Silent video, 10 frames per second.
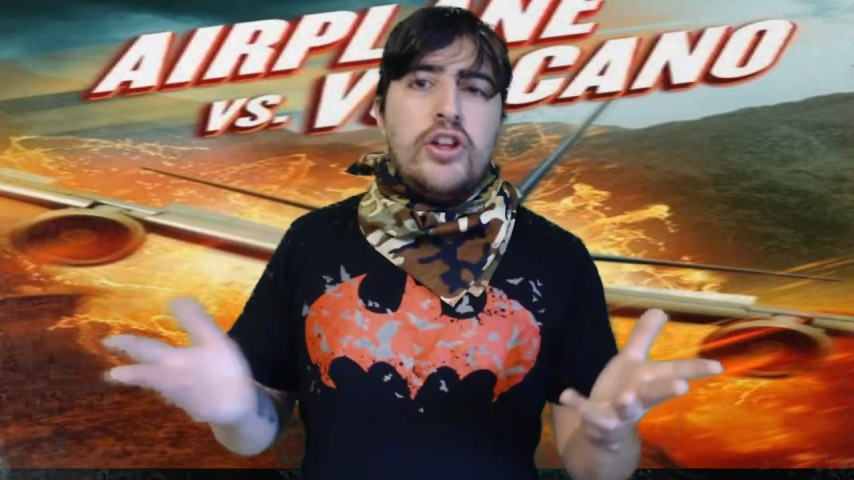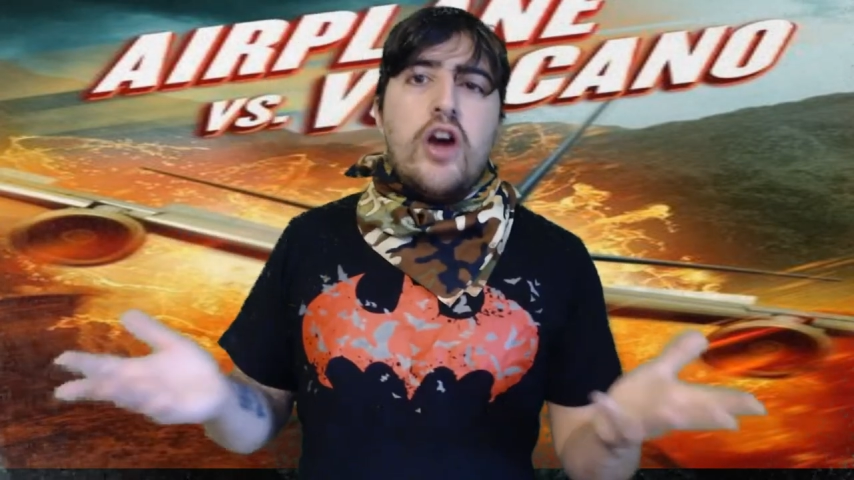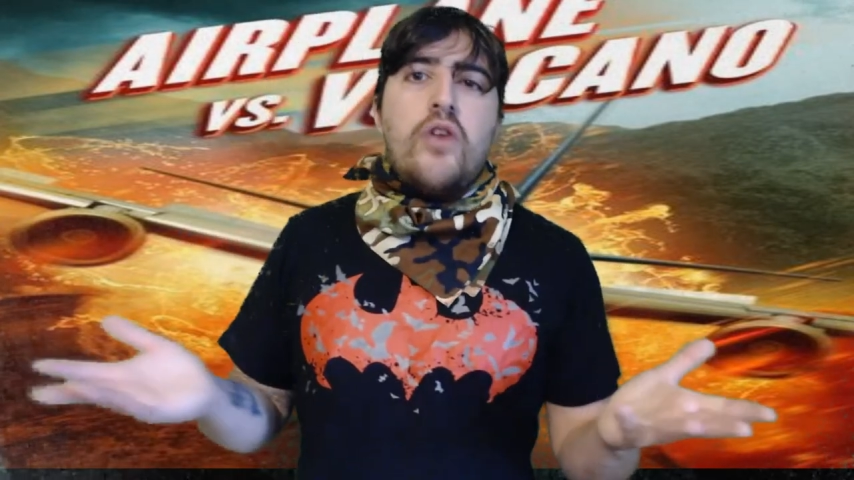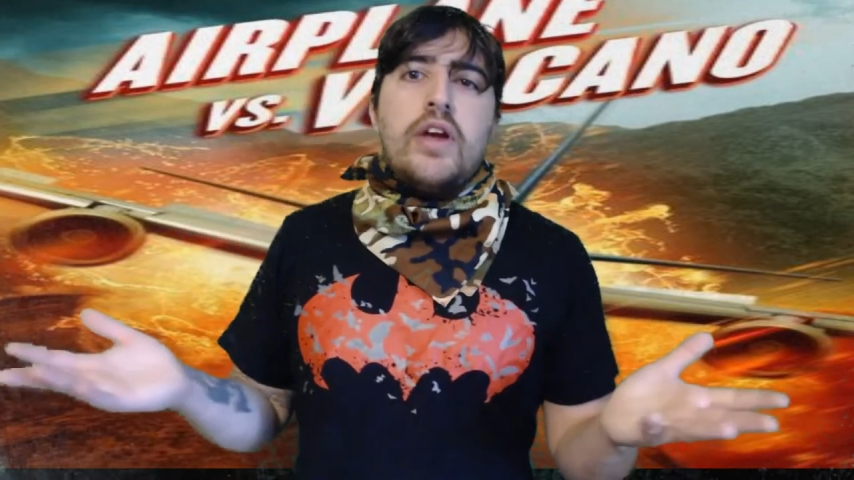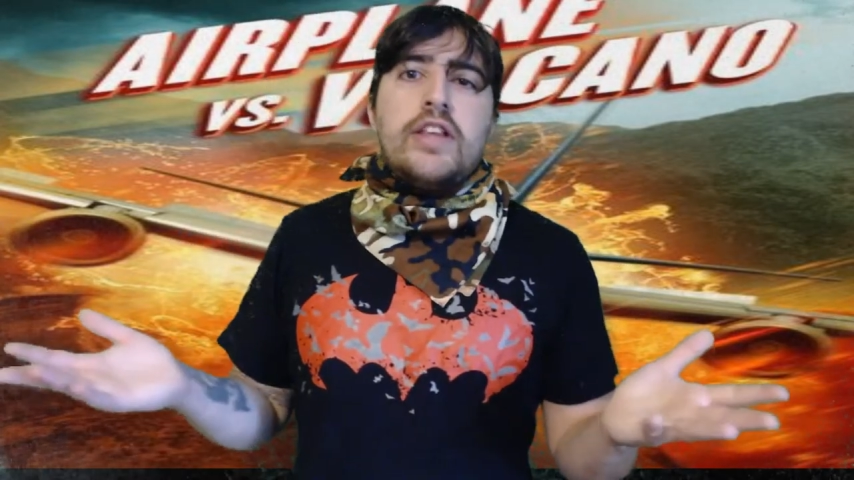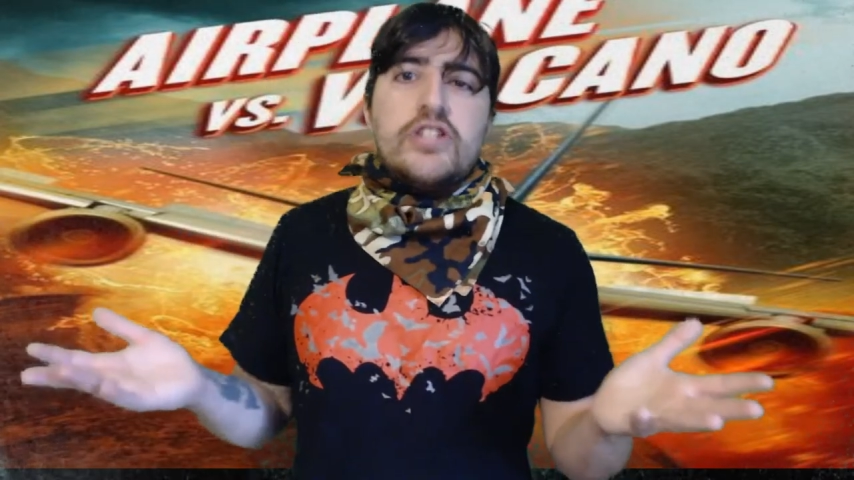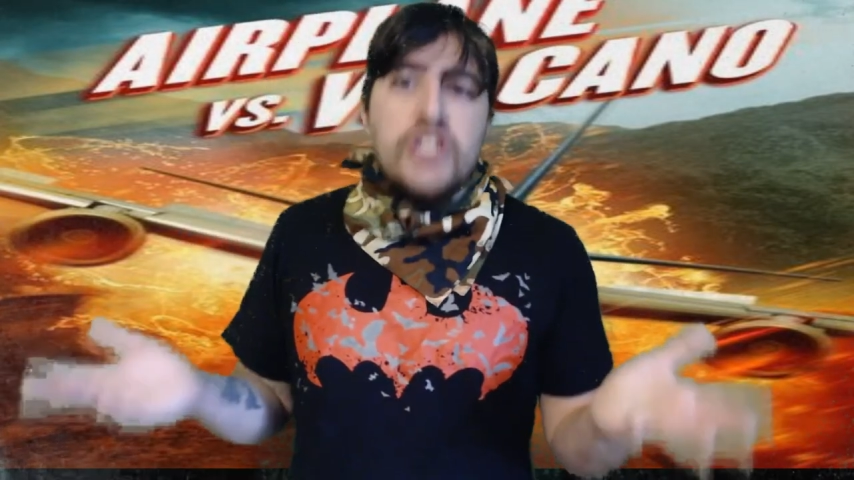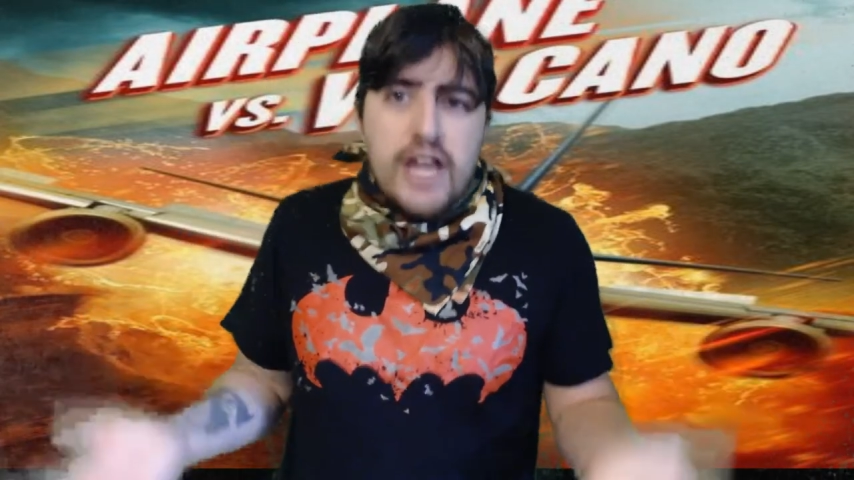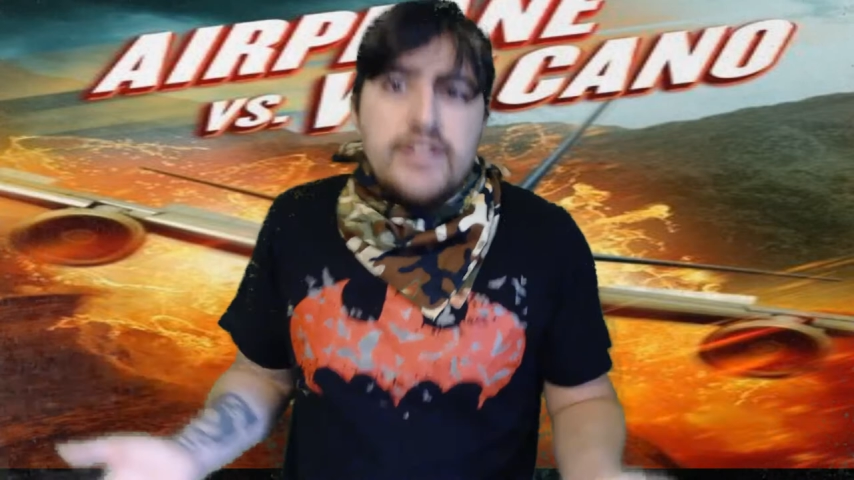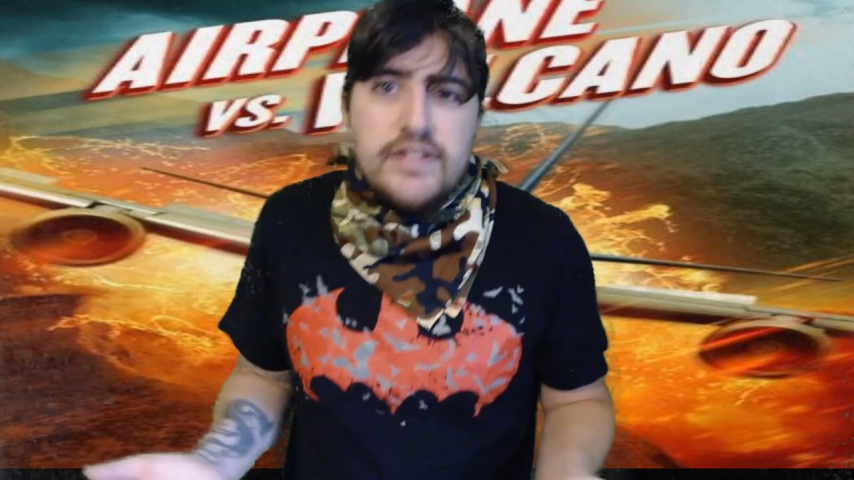you know, like, the
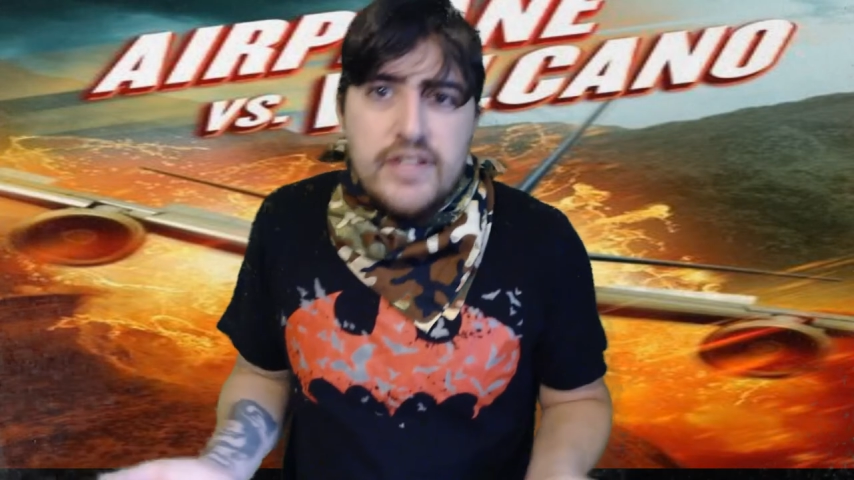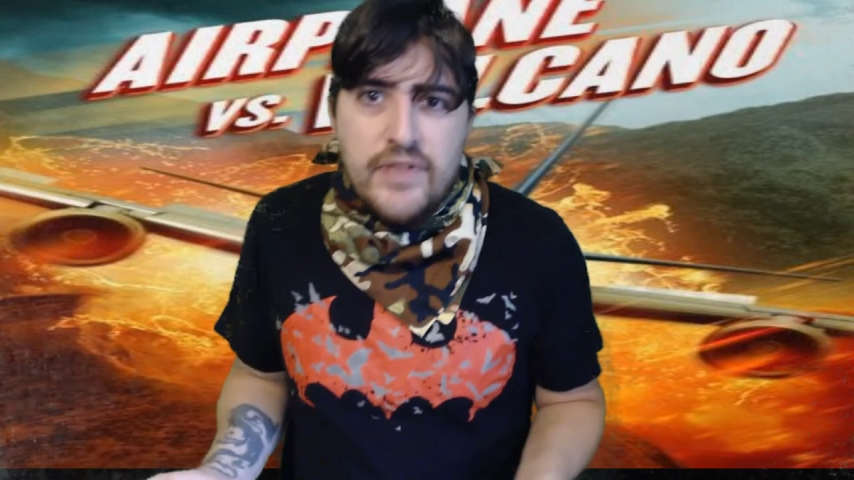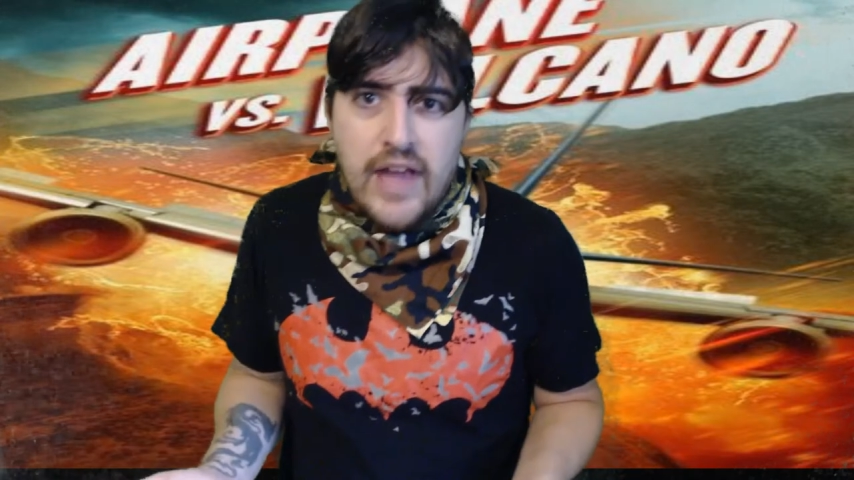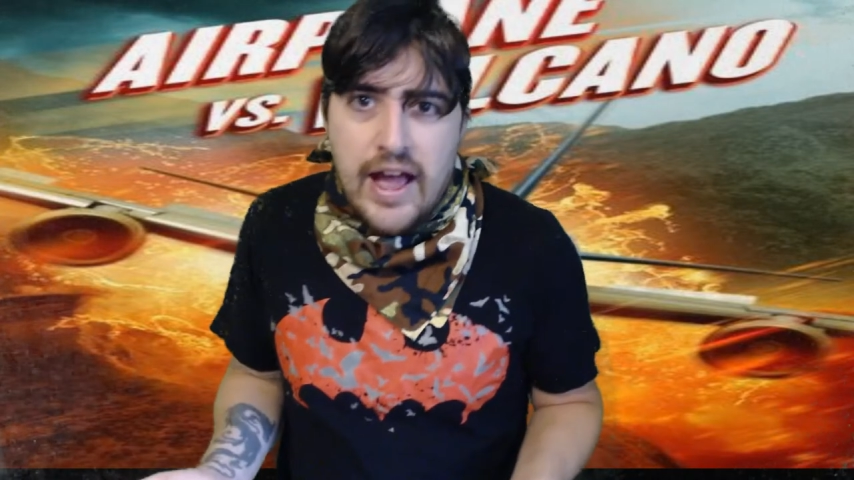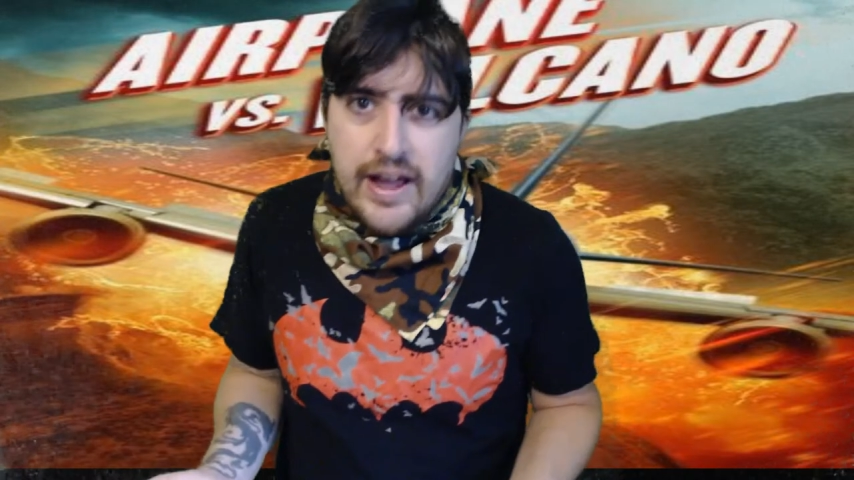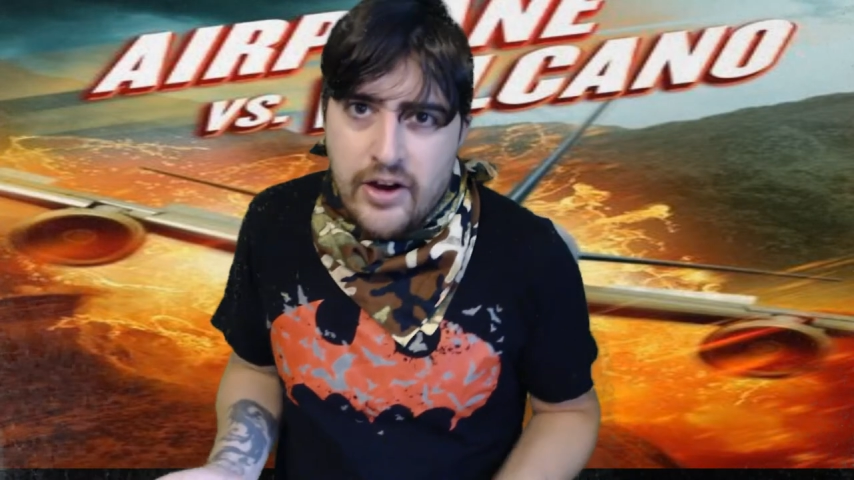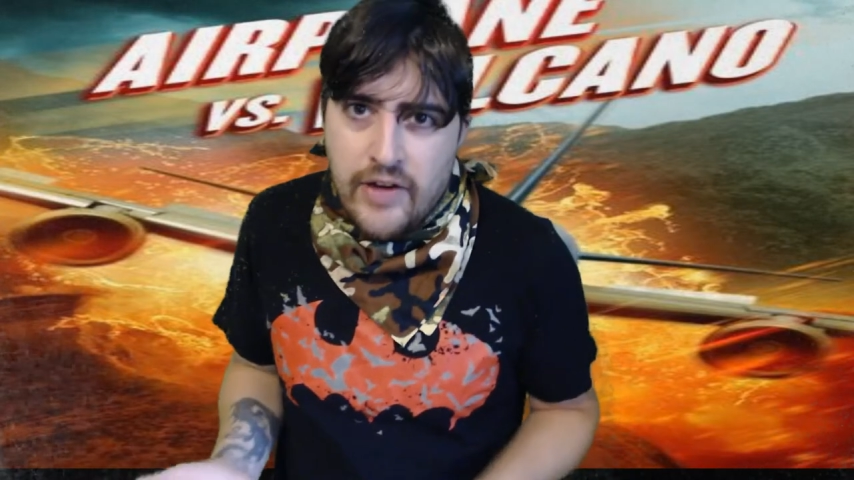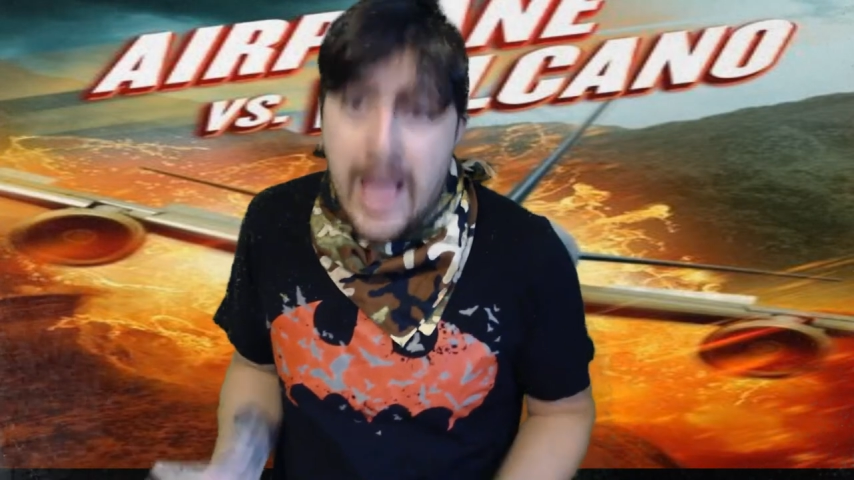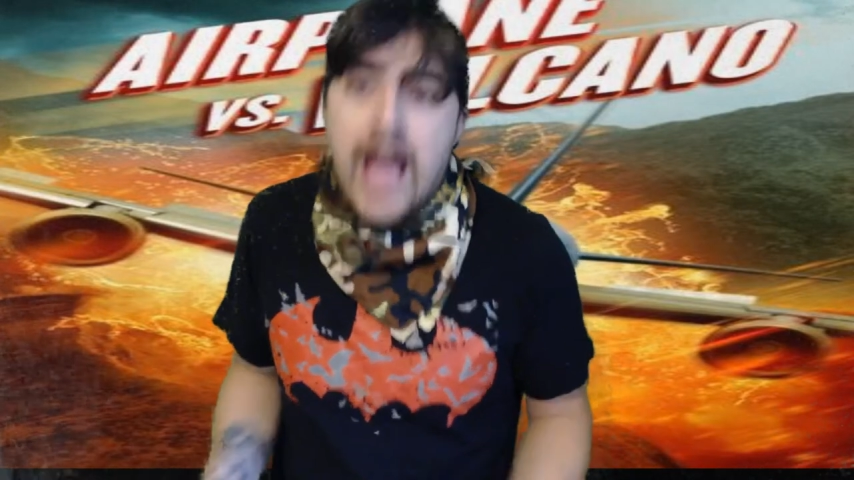chances of that